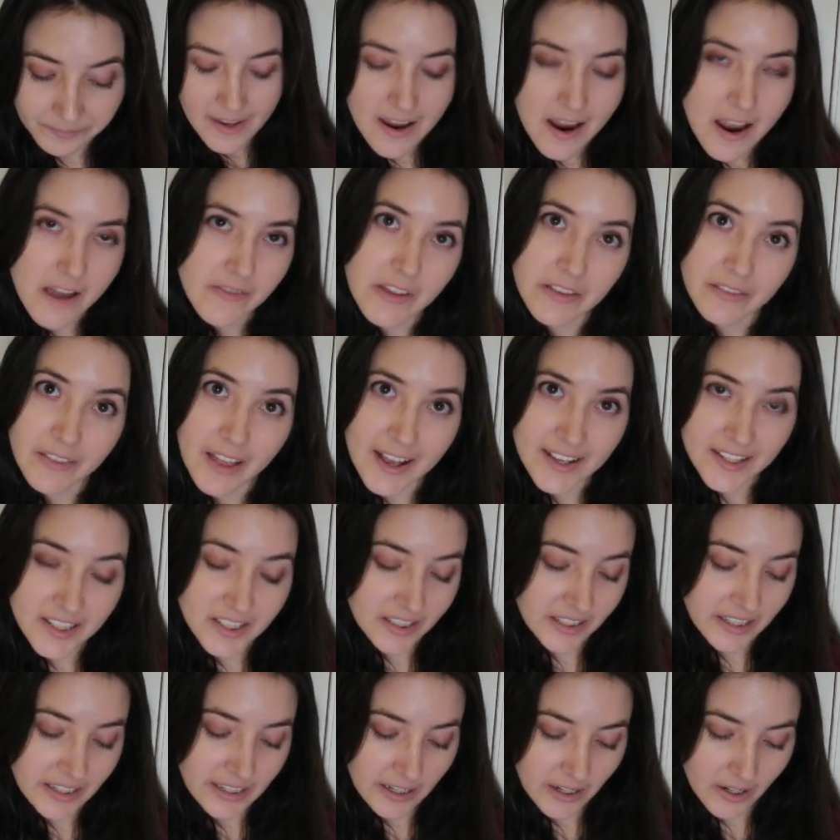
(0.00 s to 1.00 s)
And then
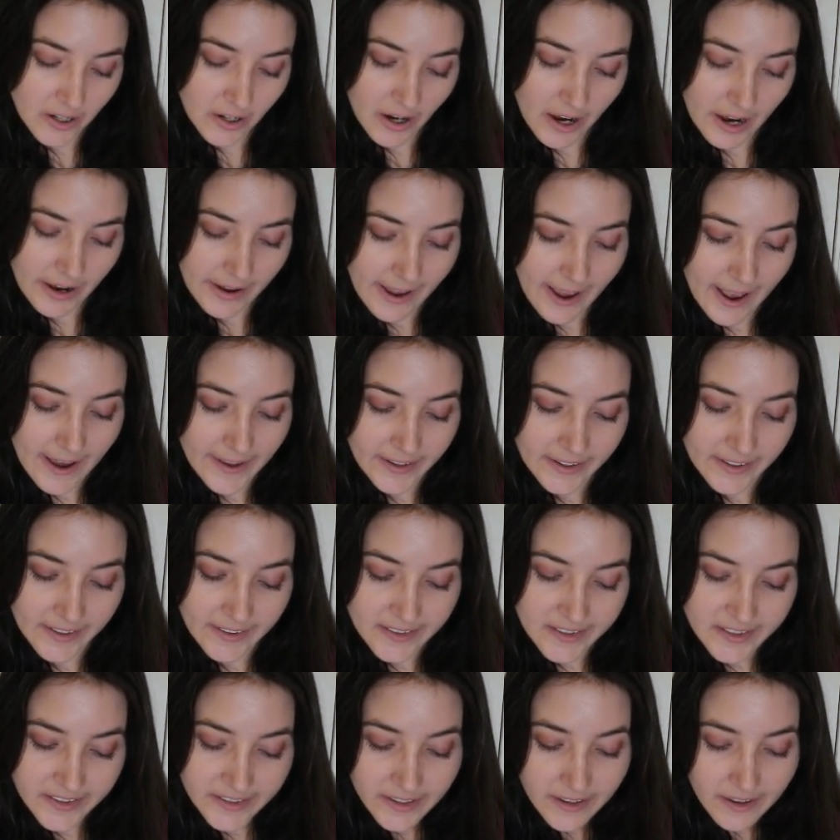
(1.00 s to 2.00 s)
lastly here I
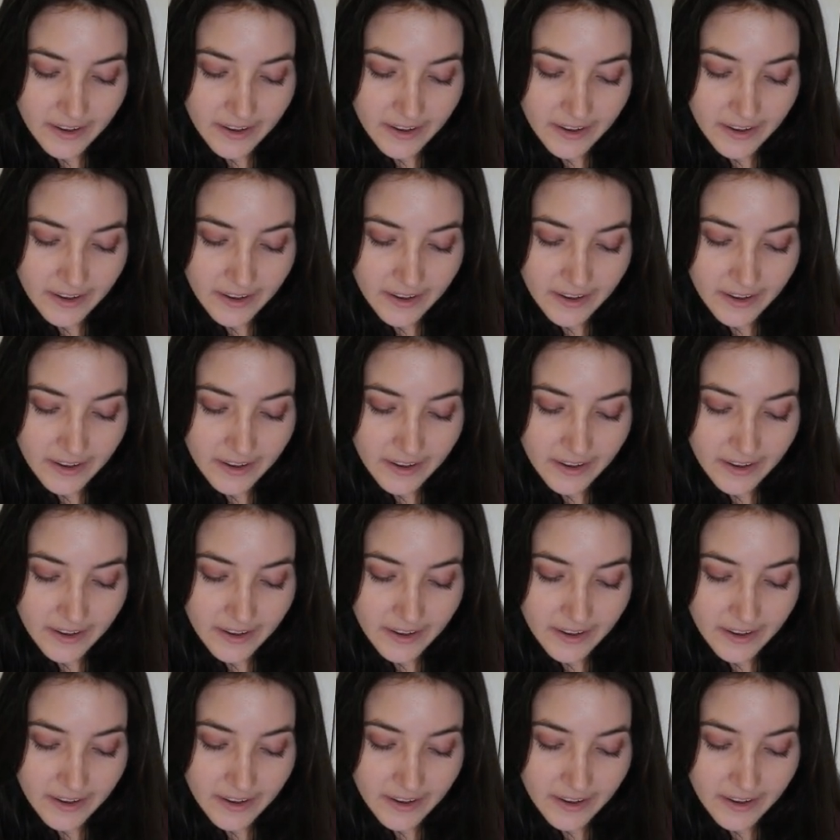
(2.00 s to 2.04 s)
added